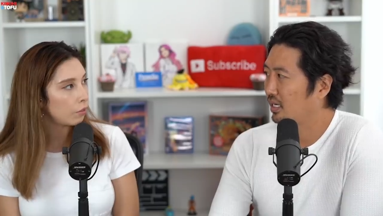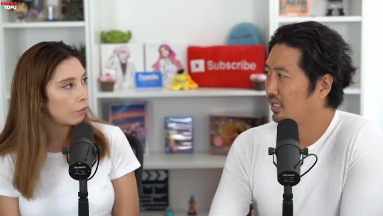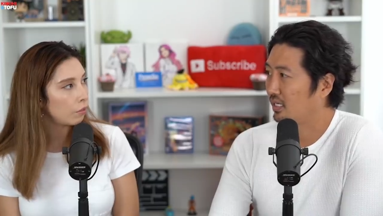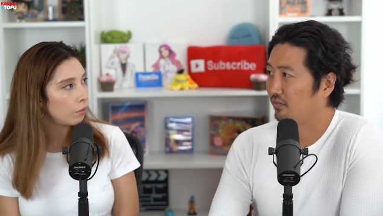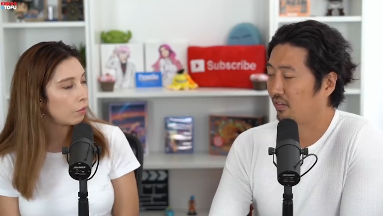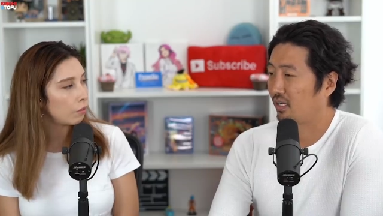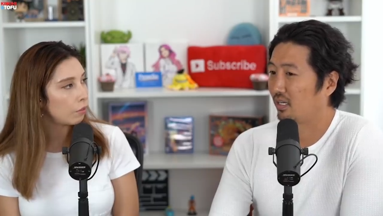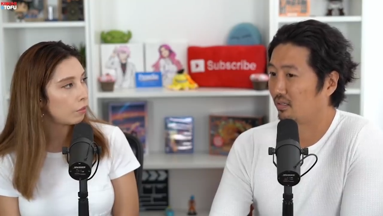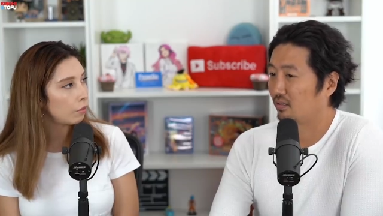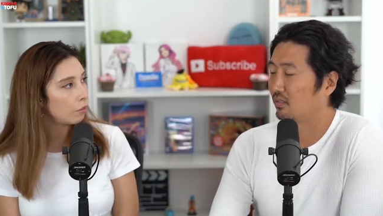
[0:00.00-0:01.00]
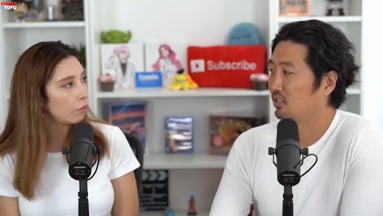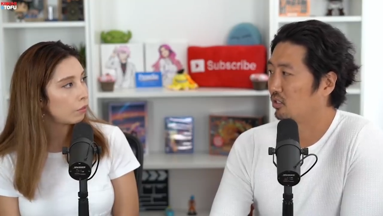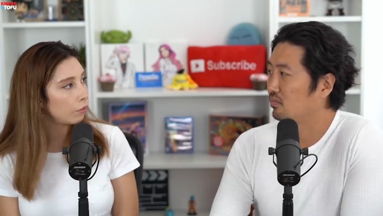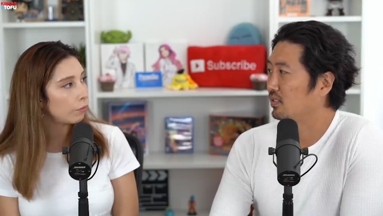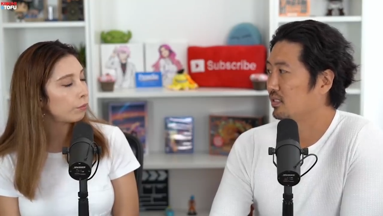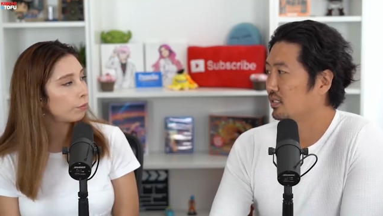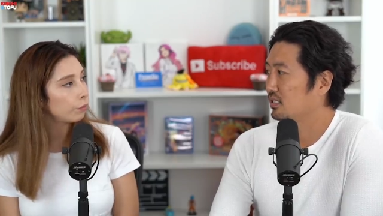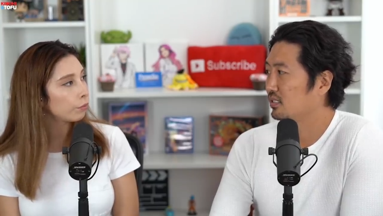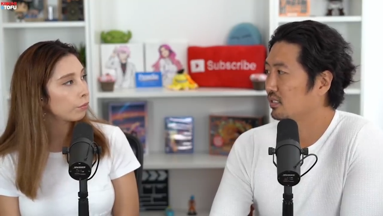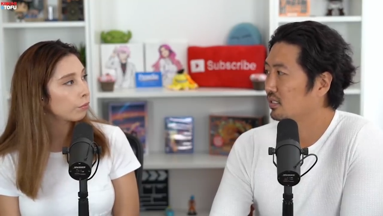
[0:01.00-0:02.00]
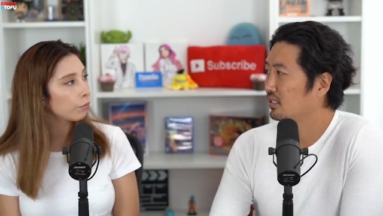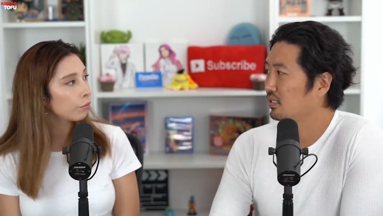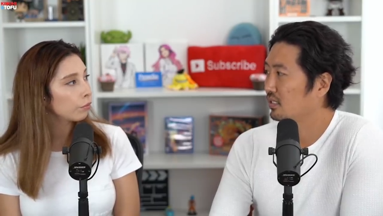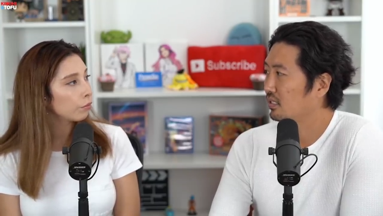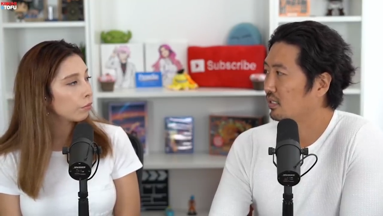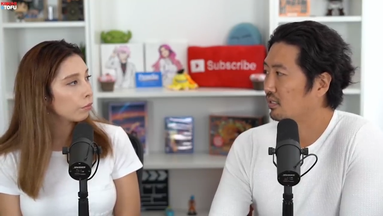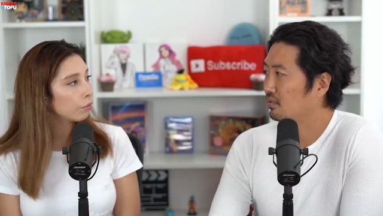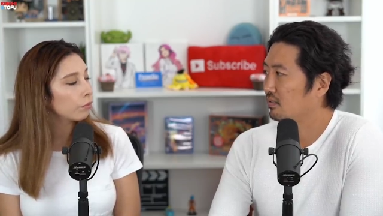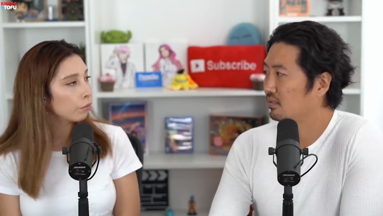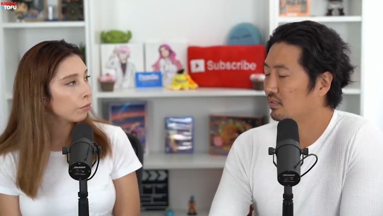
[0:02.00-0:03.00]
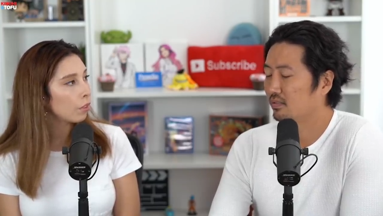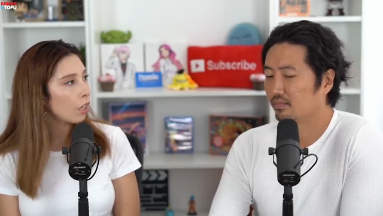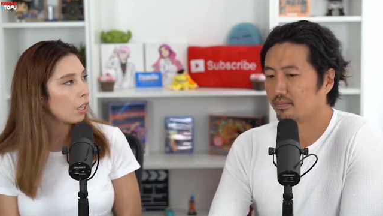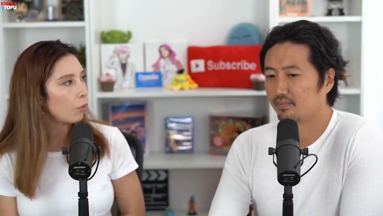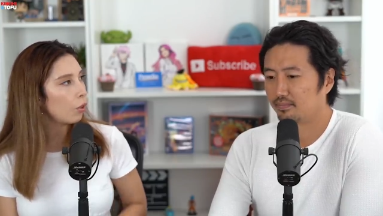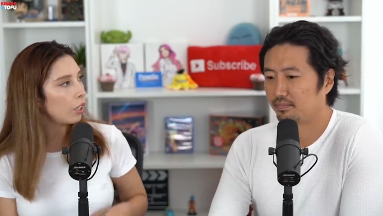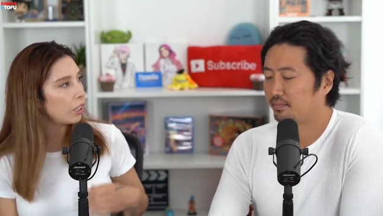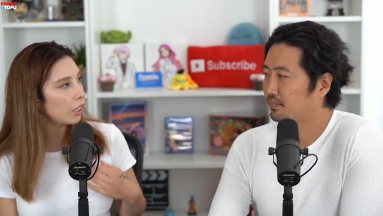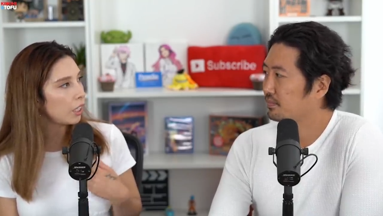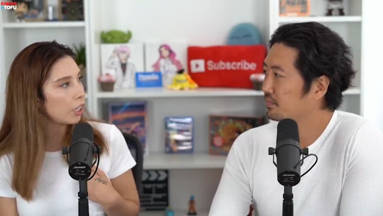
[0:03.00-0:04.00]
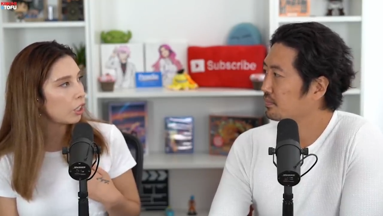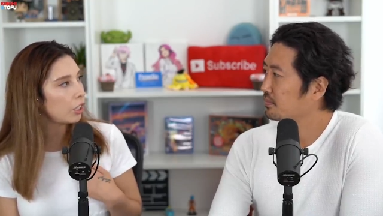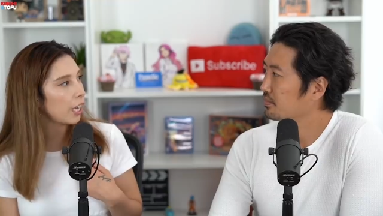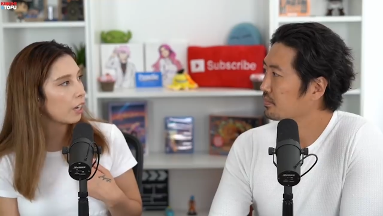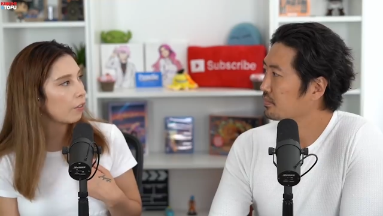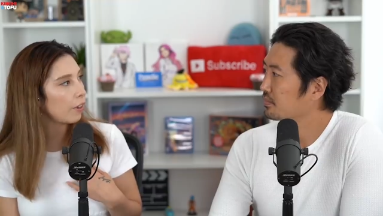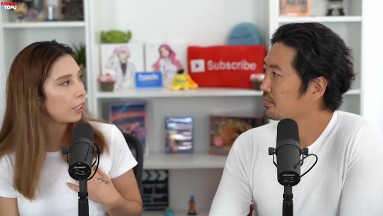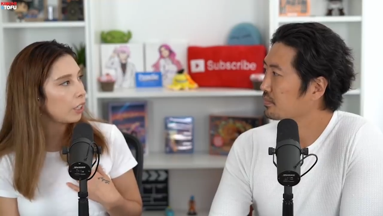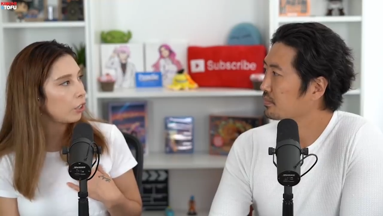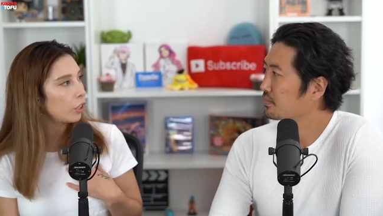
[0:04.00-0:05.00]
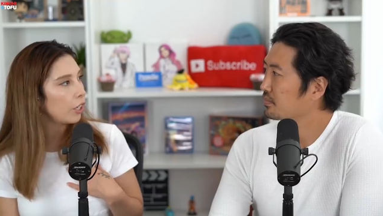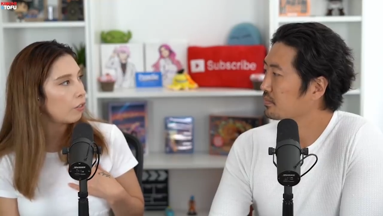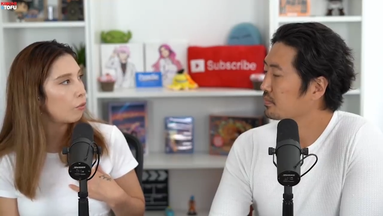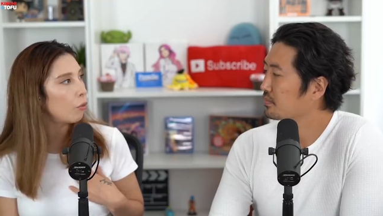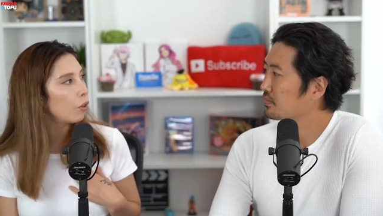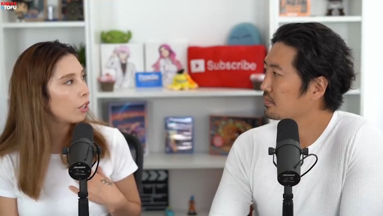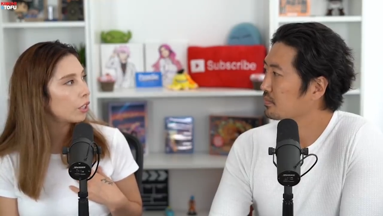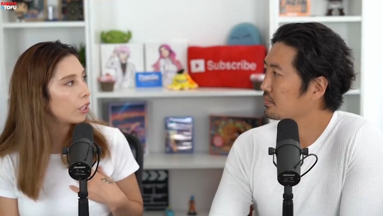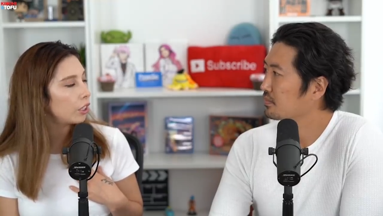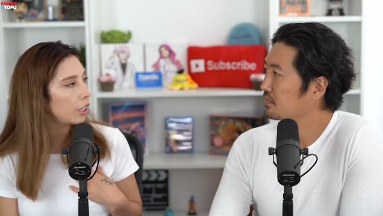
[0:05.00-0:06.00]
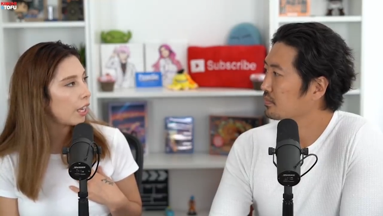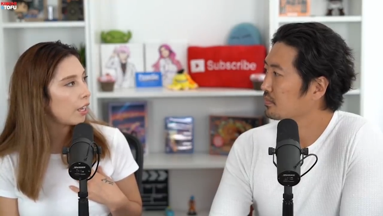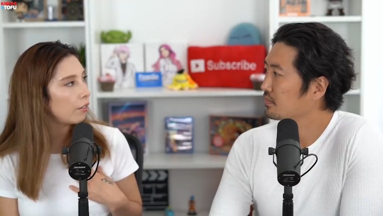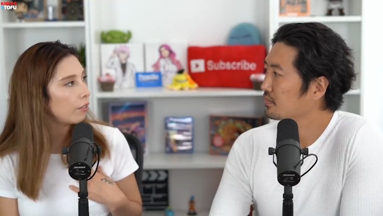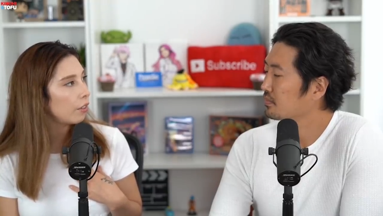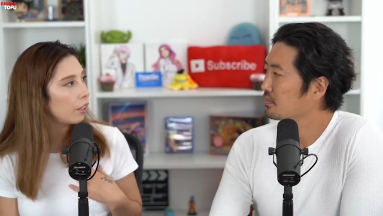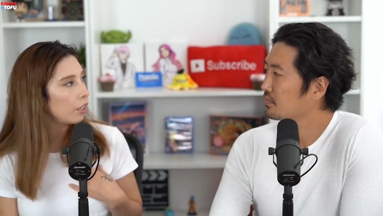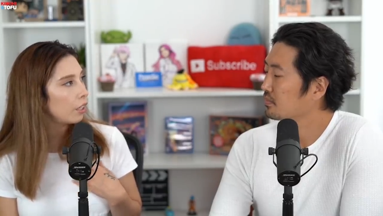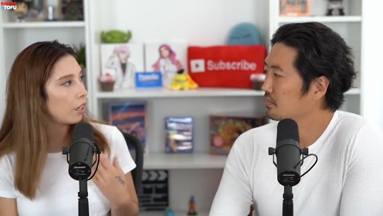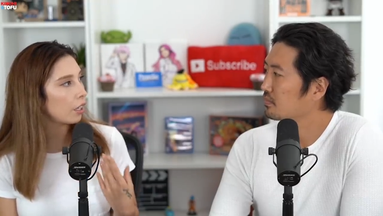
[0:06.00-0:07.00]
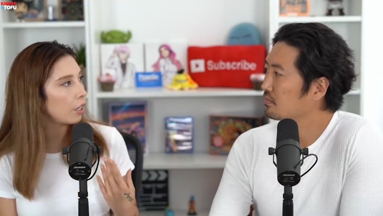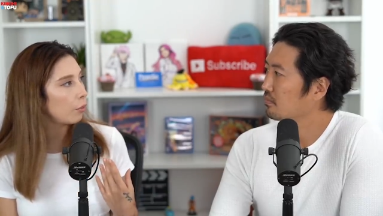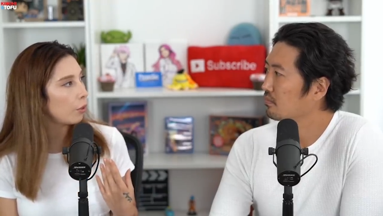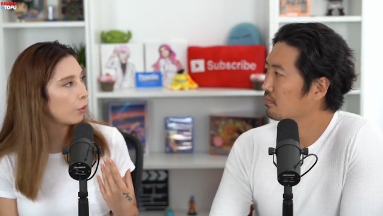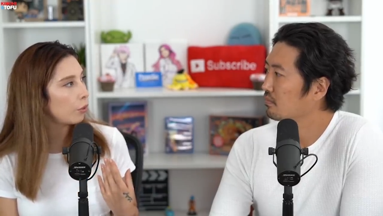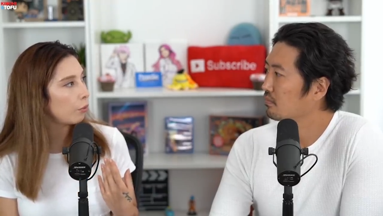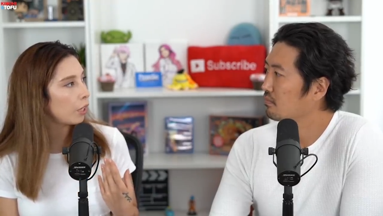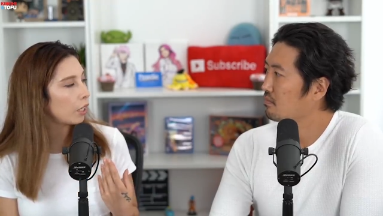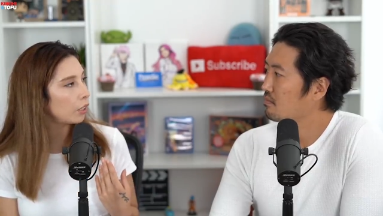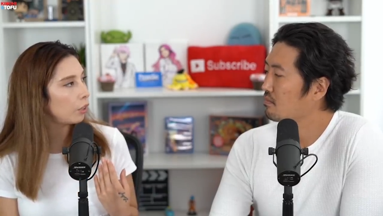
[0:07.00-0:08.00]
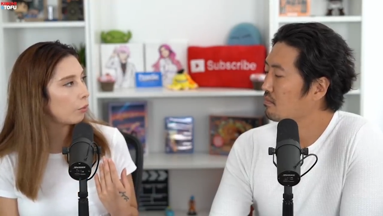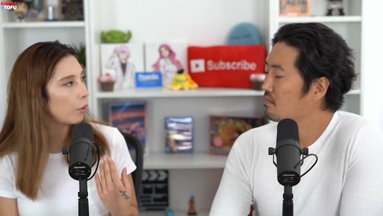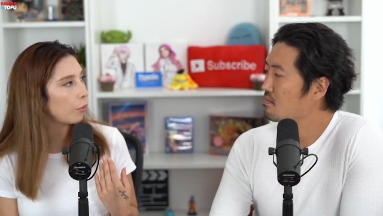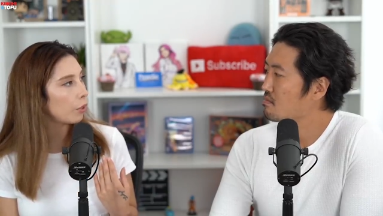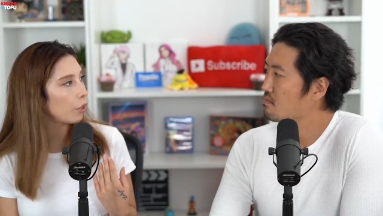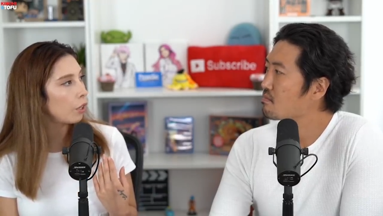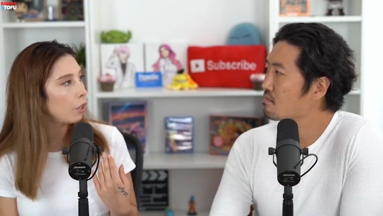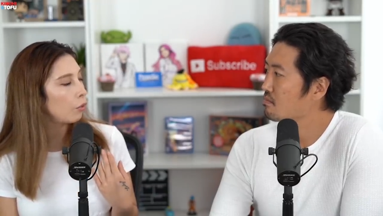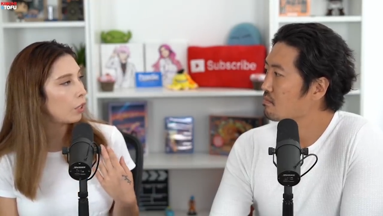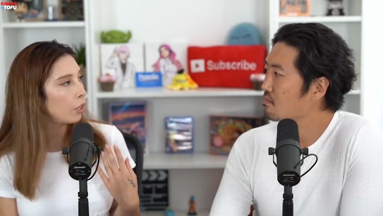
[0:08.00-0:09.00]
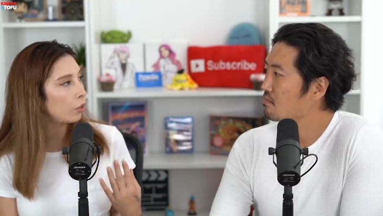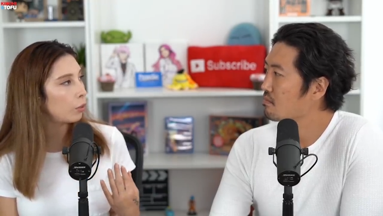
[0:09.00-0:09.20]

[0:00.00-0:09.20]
Speaker 1: he killed humans you know.
Speaker 2: Well, is it that she's sacrificing herself more to save Hyakkimaru? Because you remember when he was